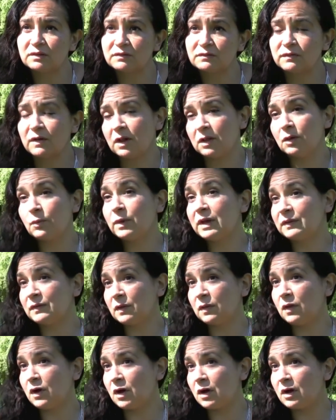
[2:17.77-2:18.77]
following the
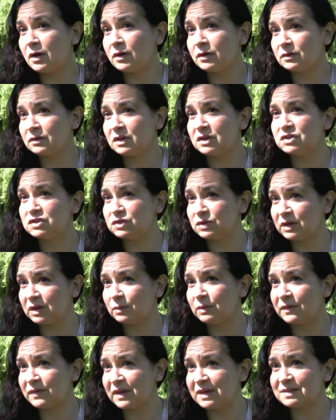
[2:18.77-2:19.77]
law and doing
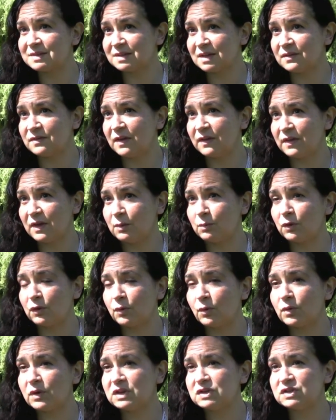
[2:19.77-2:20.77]
what they said that they were
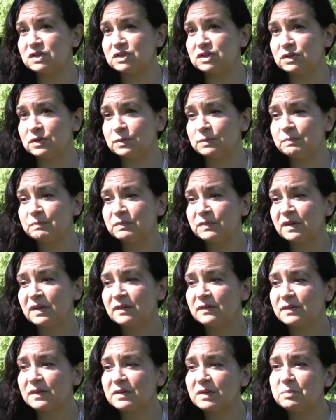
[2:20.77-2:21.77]
going to do,
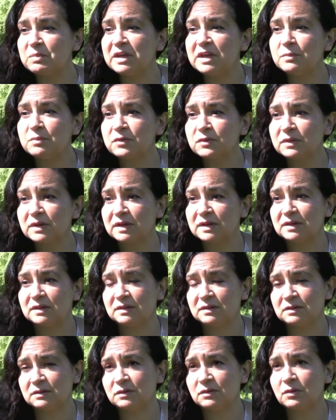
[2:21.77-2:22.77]
then the people
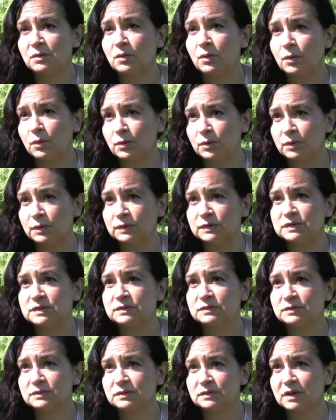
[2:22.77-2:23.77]
can hold
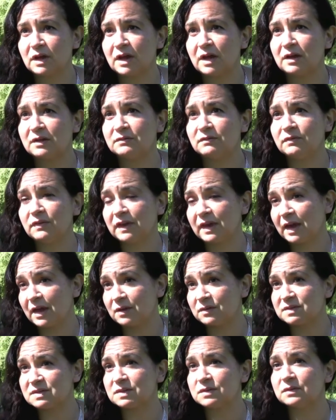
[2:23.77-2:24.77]
the
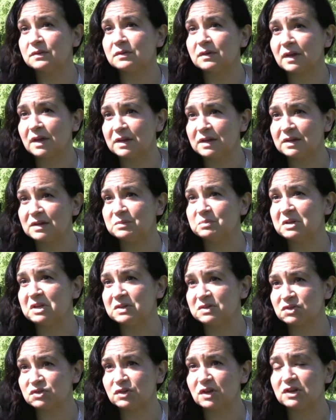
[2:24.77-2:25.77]
council and
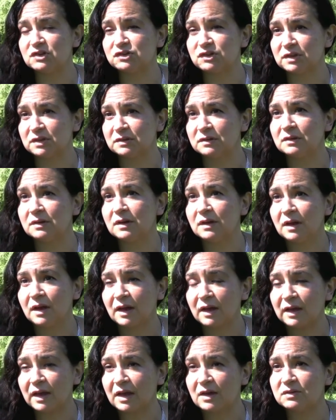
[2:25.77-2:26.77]
administration
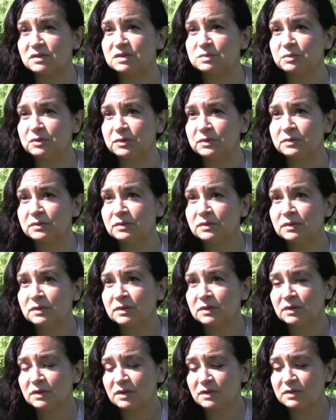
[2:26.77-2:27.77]
accountable.
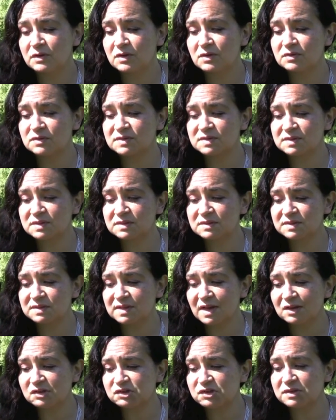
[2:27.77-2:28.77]
There's
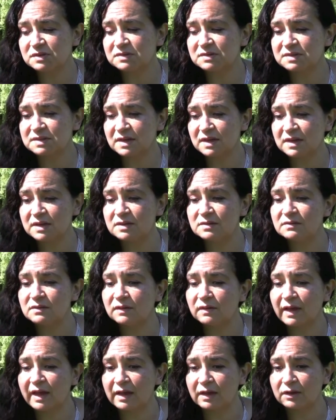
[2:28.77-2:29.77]
sections in the
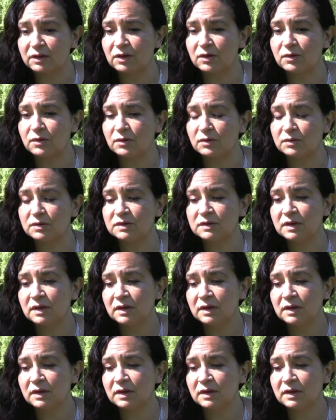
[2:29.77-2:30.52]
land code